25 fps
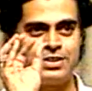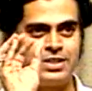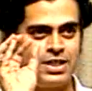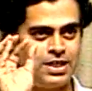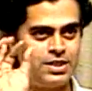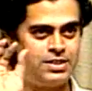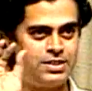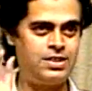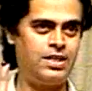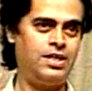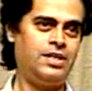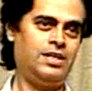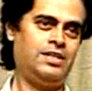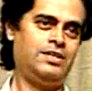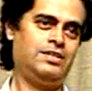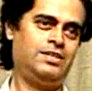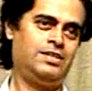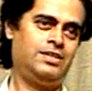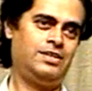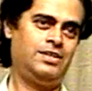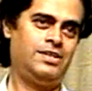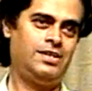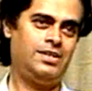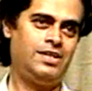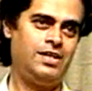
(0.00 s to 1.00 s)
data
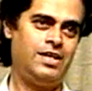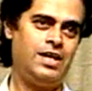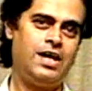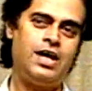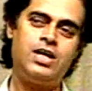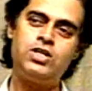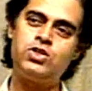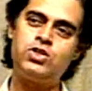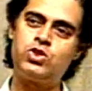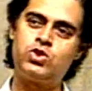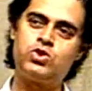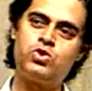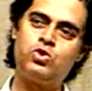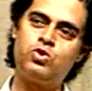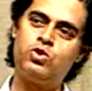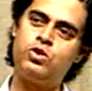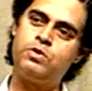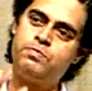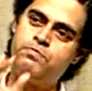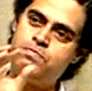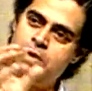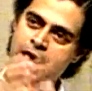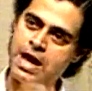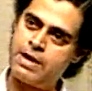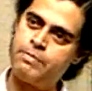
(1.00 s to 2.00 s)
are stored
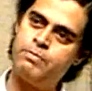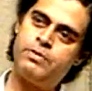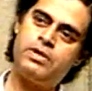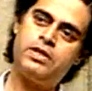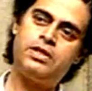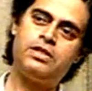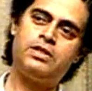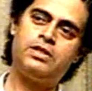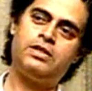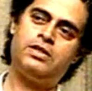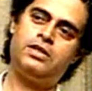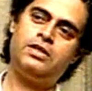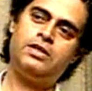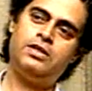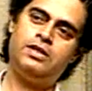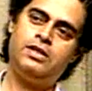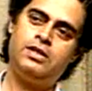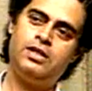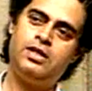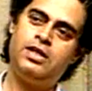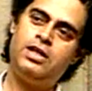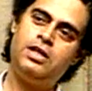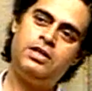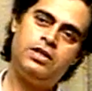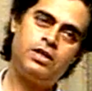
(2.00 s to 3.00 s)
permanently
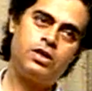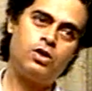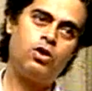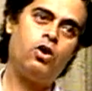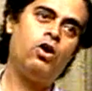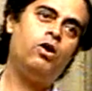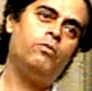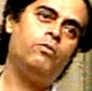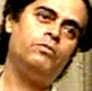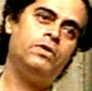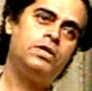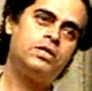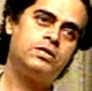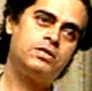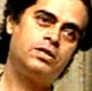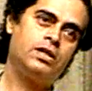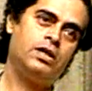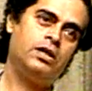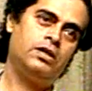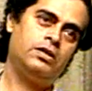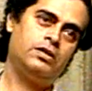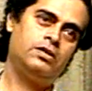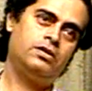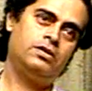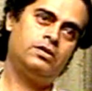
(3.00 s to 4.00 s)
in the ROM inside.
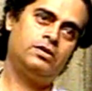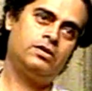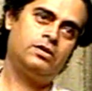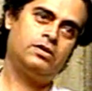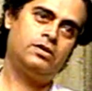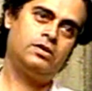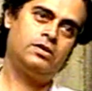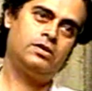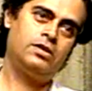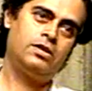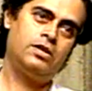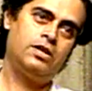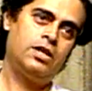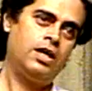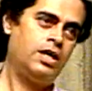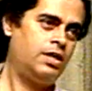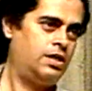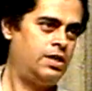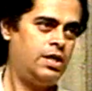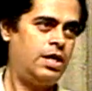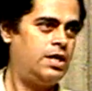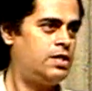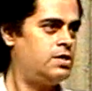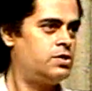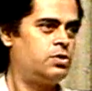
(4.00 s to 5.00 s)

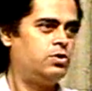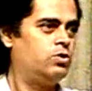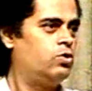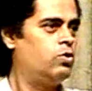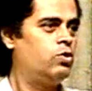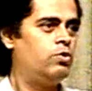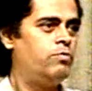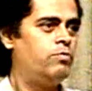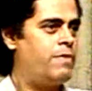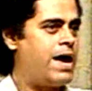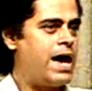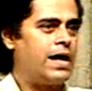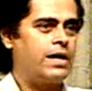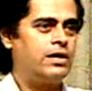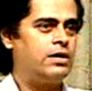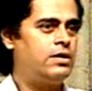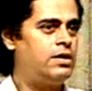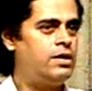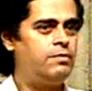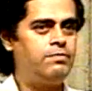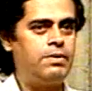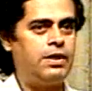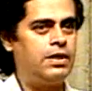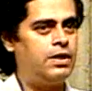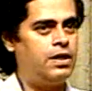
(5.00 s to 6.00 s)
There is no MAC
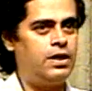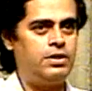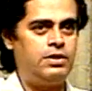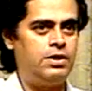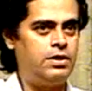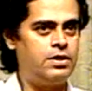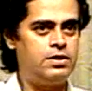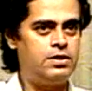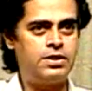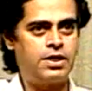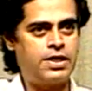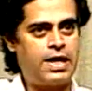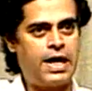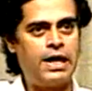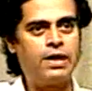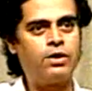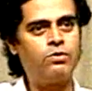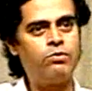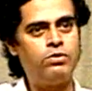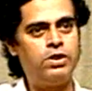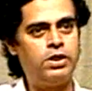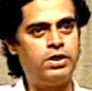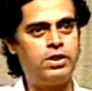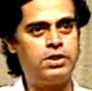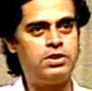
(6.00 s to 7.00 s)
tape and nothing. It is a
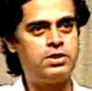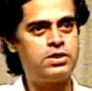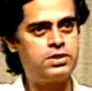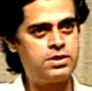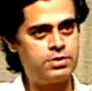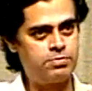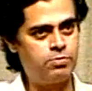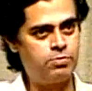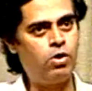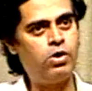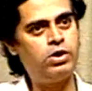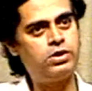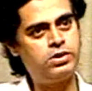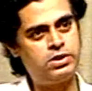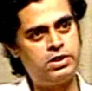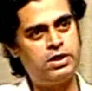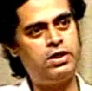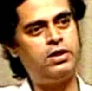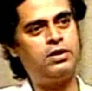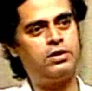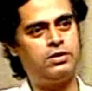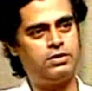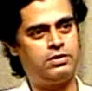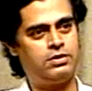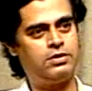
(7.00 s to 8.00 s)
calculator. It is a small thing.